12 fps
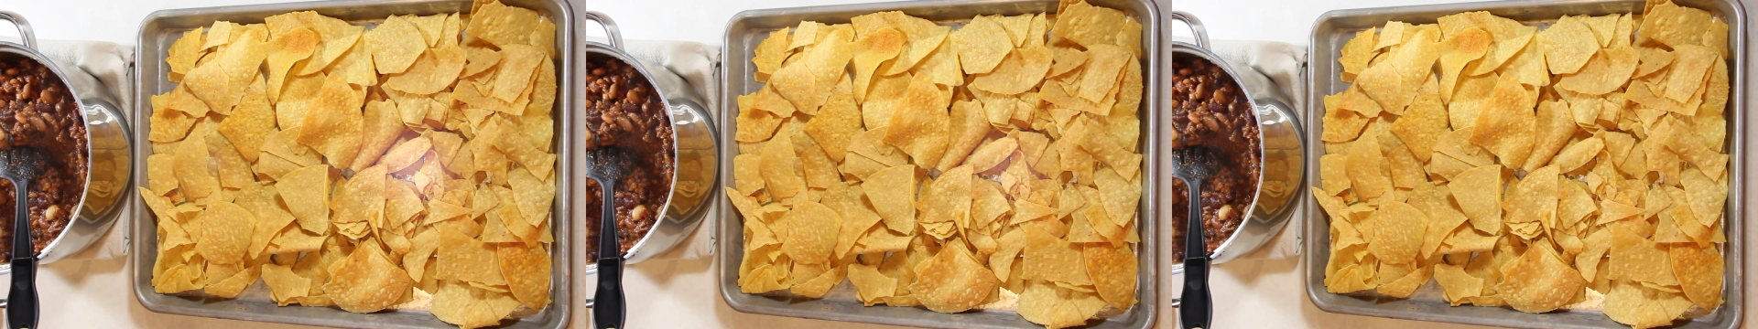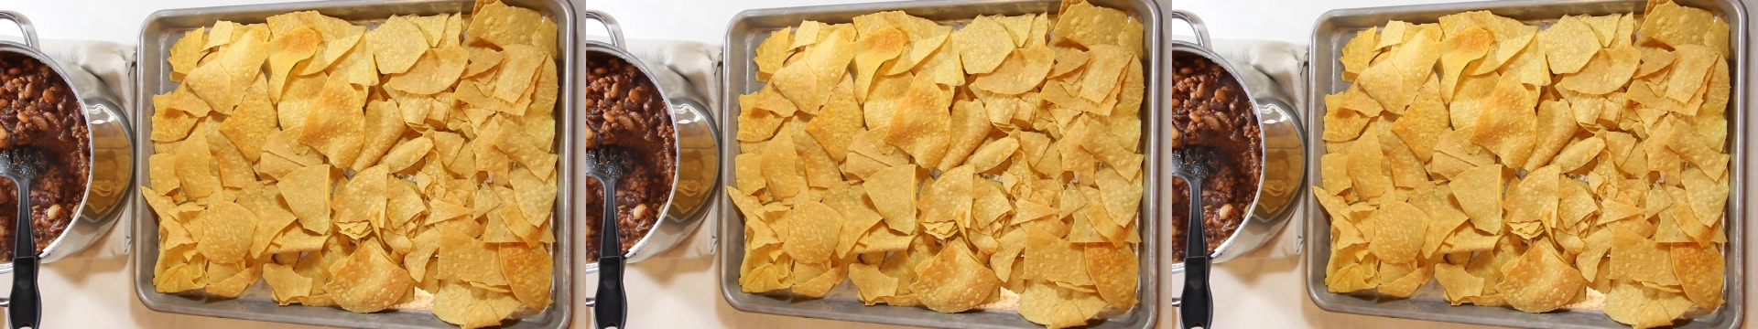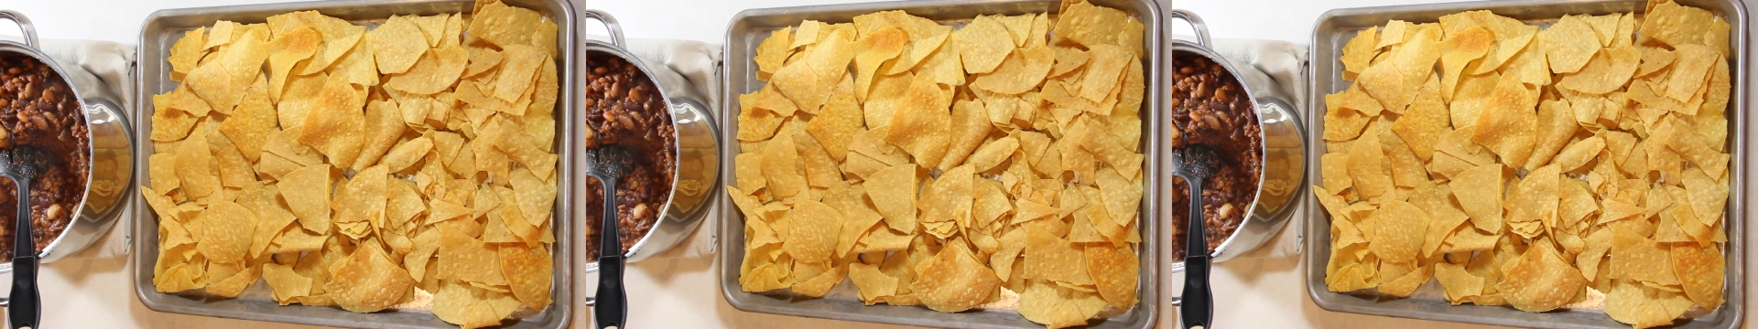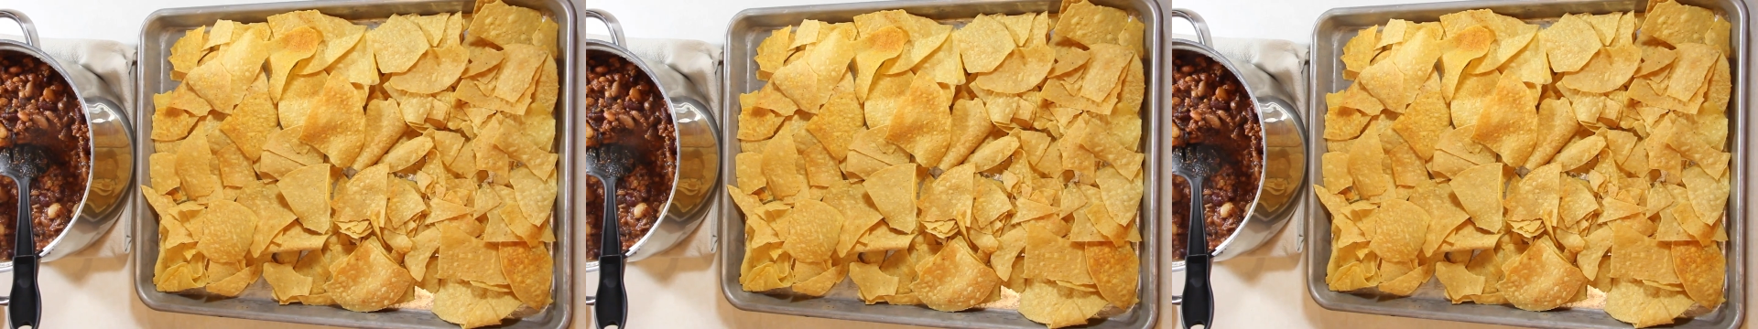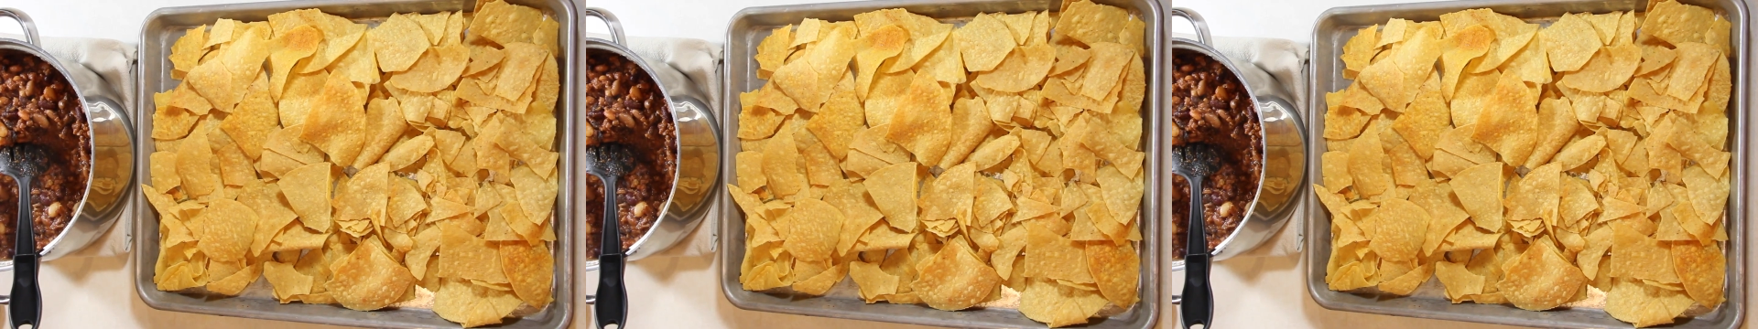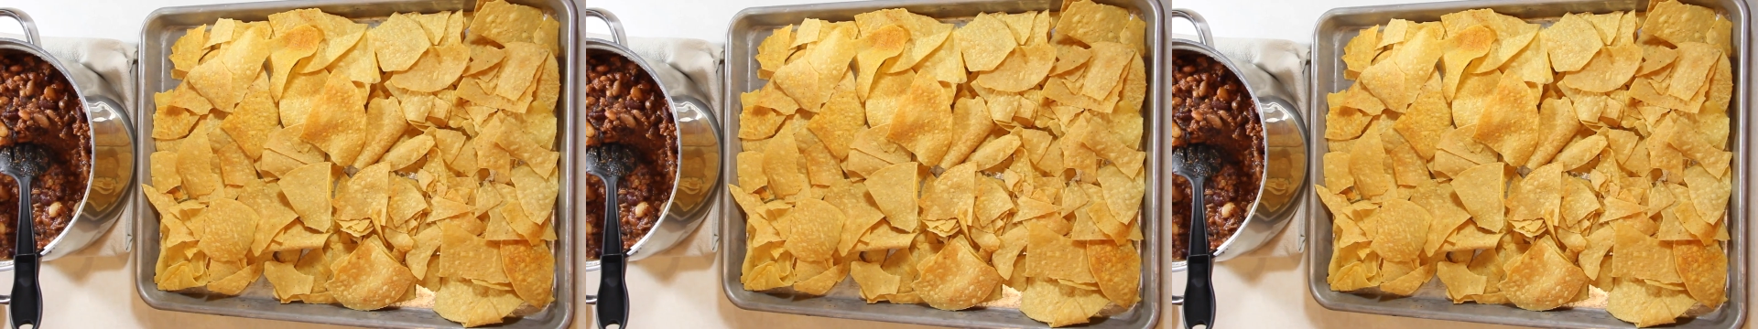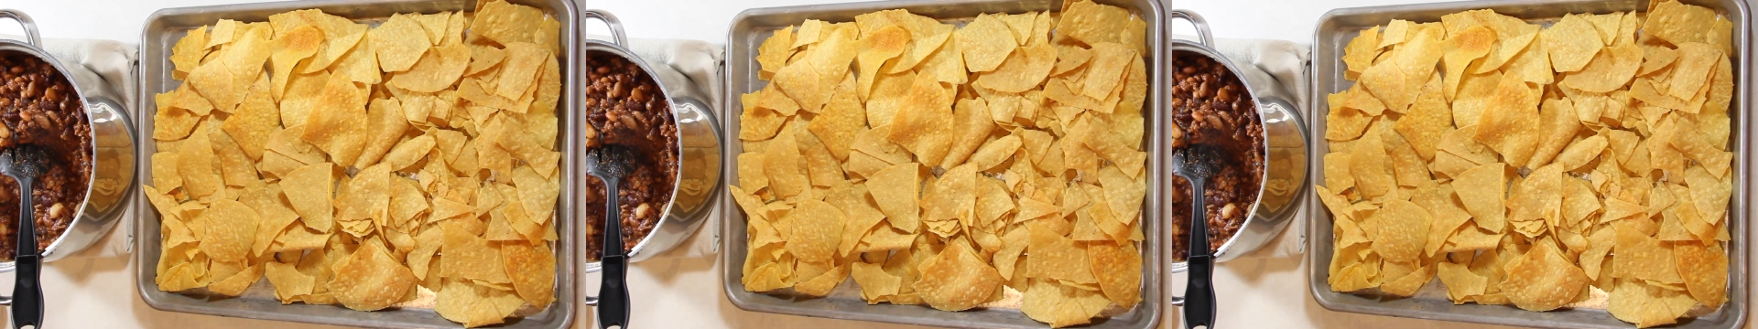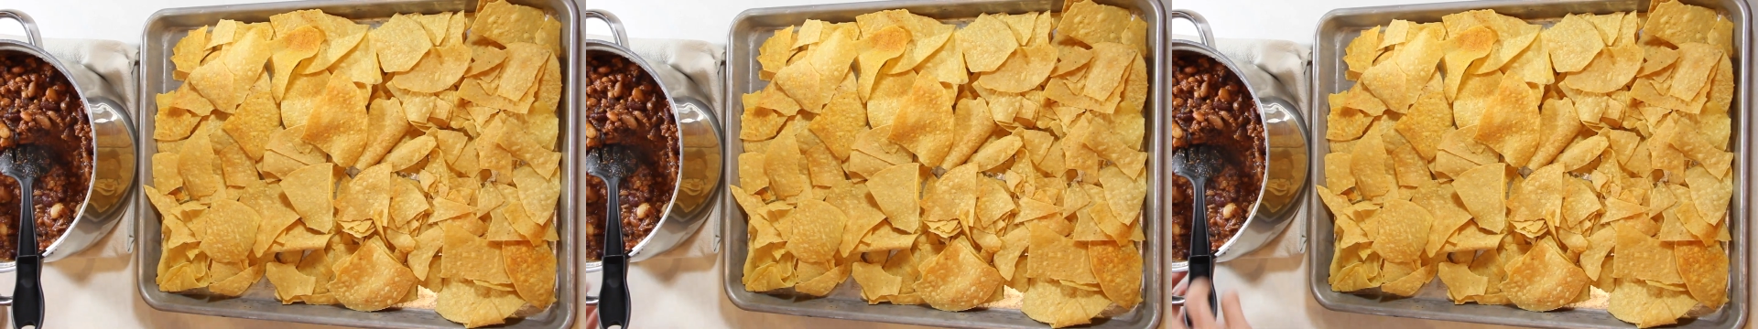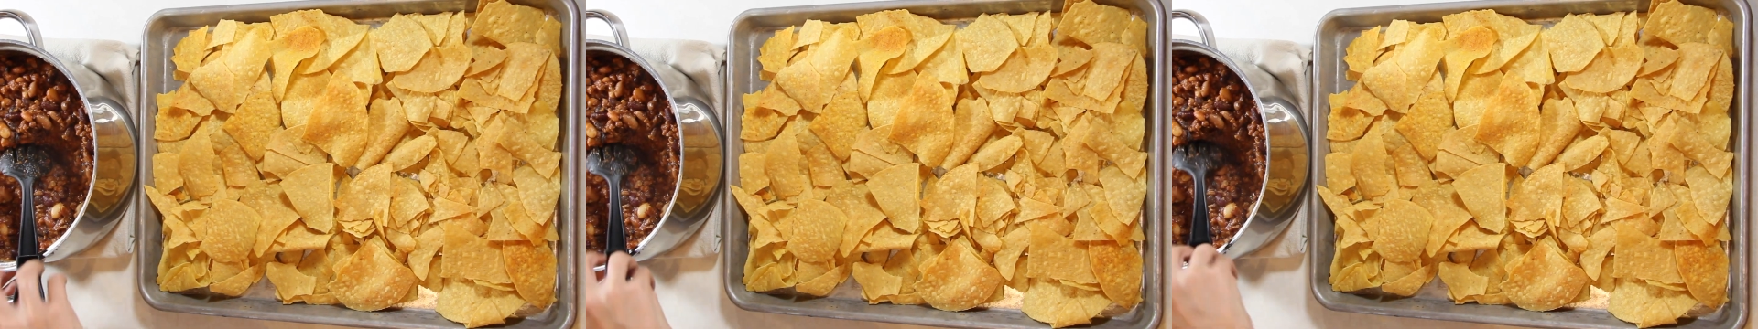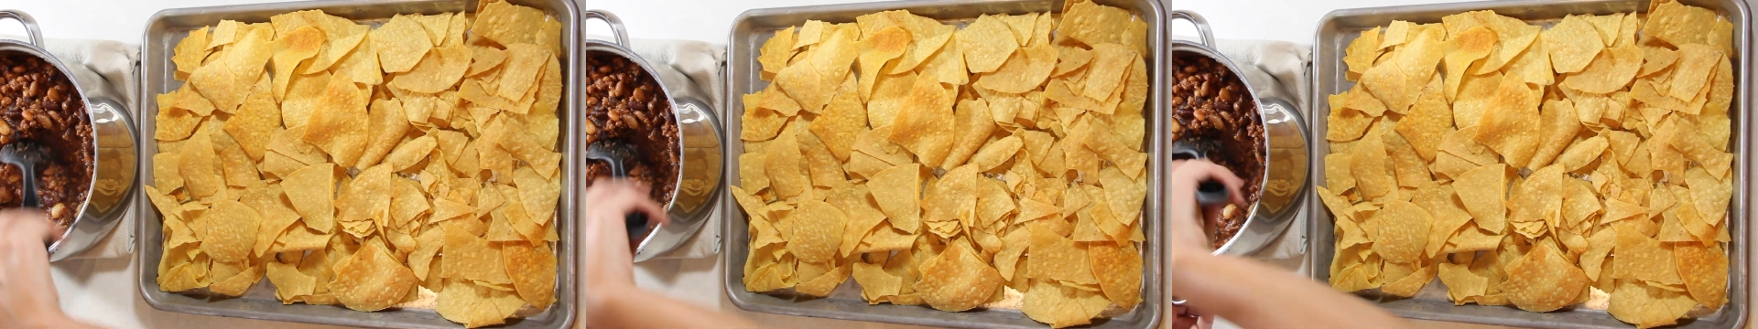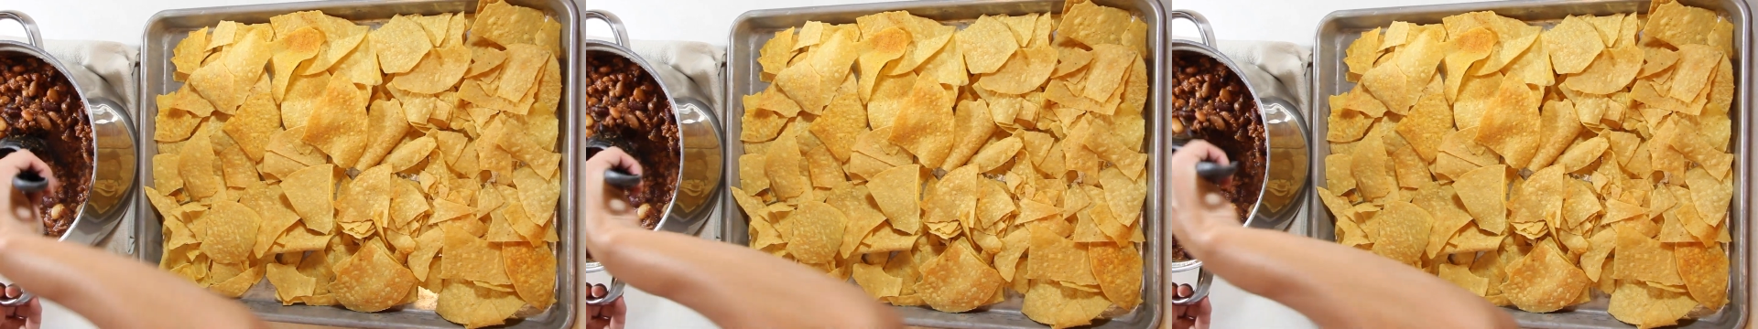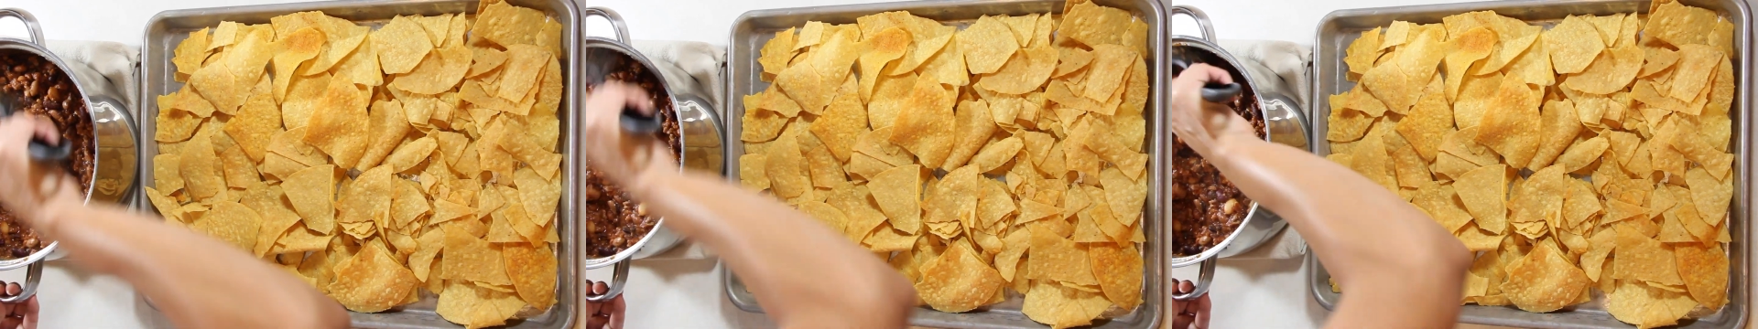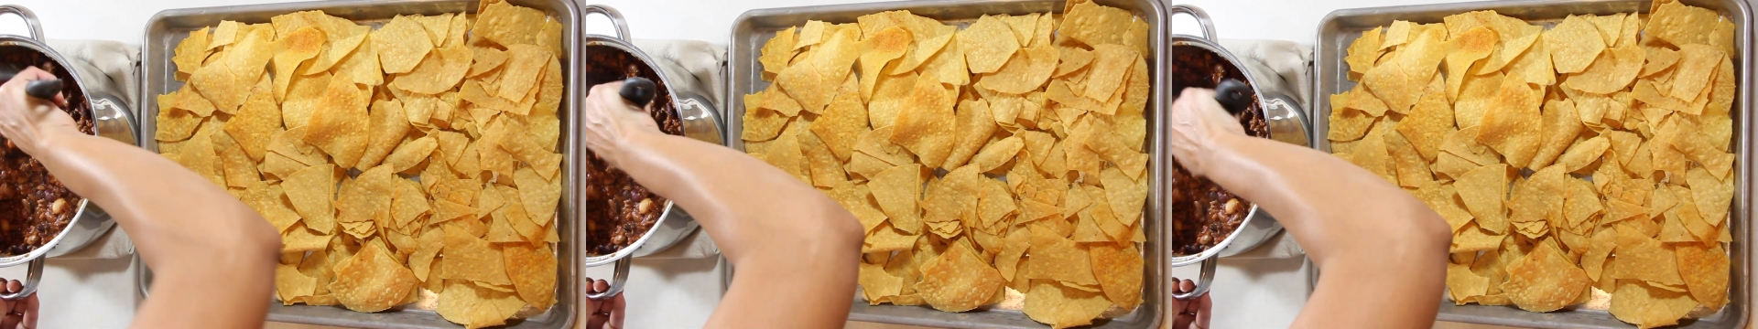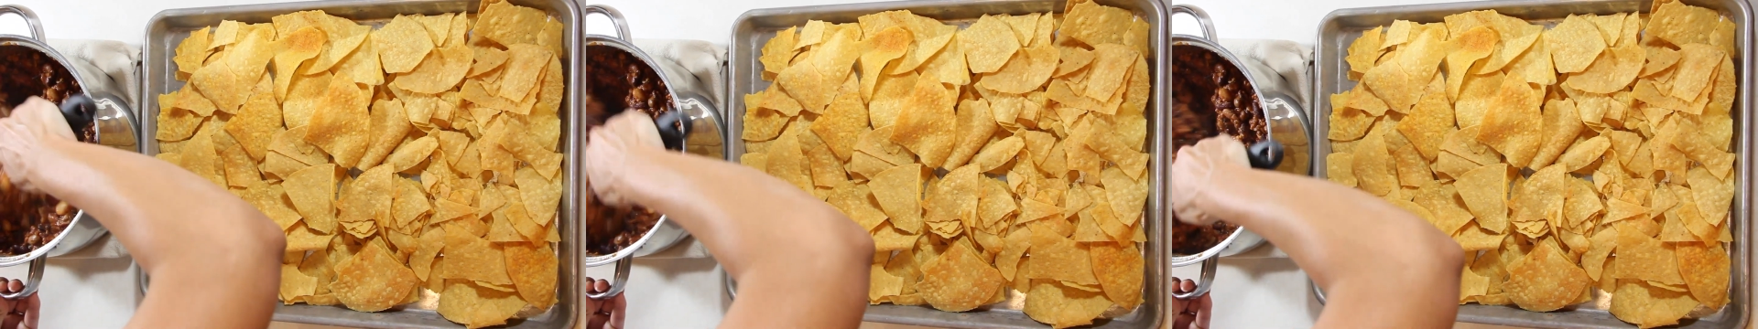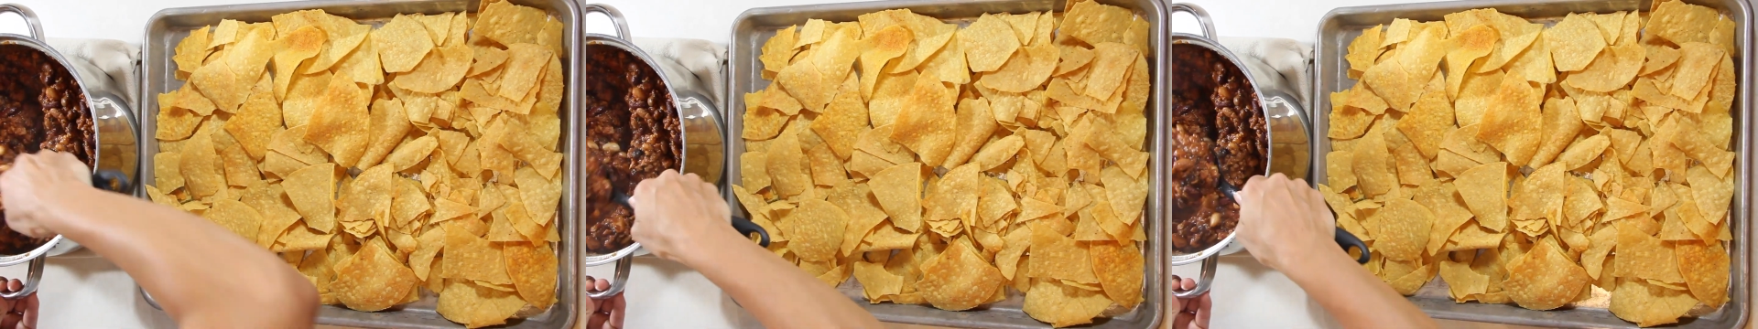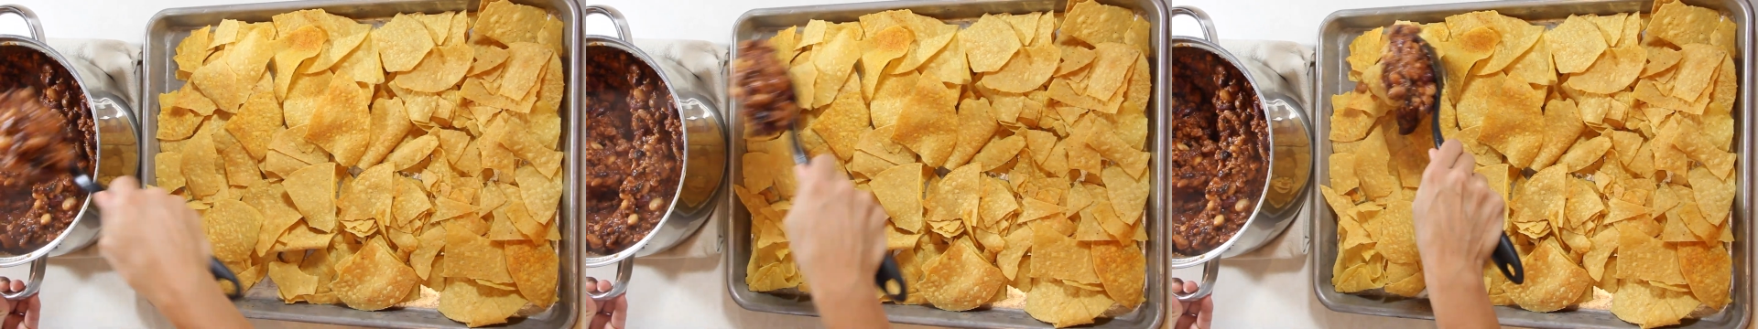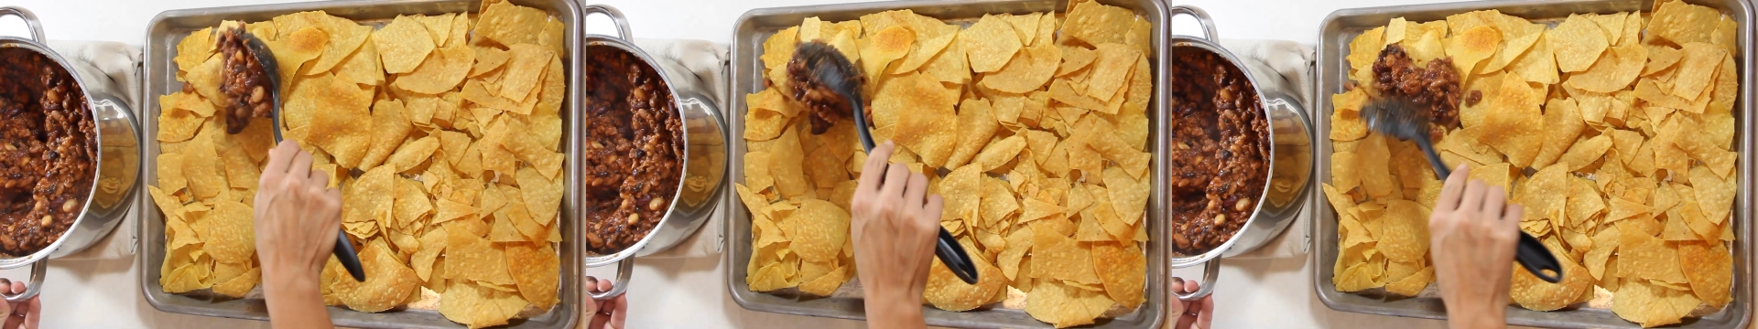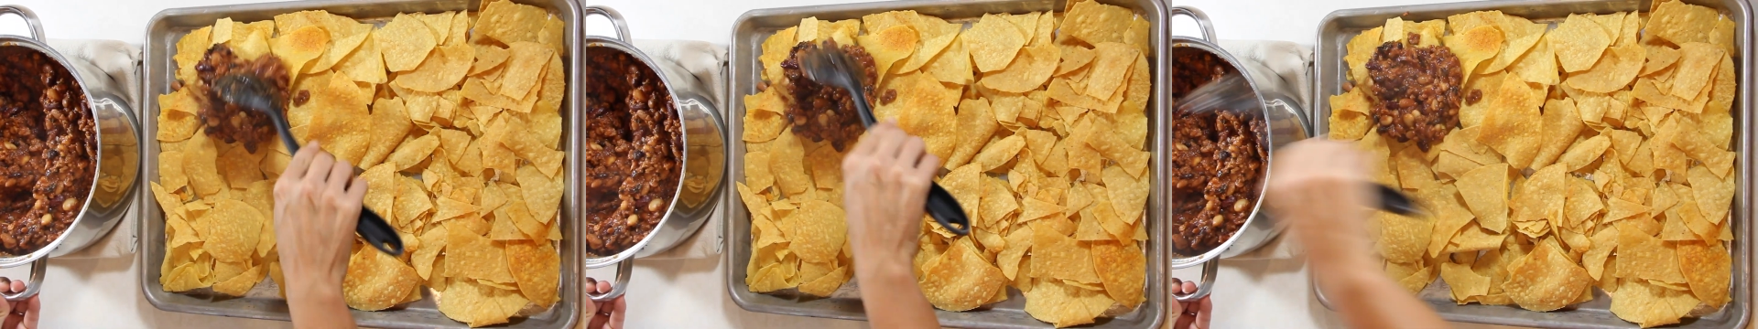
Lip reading: [unreadable: no face in view]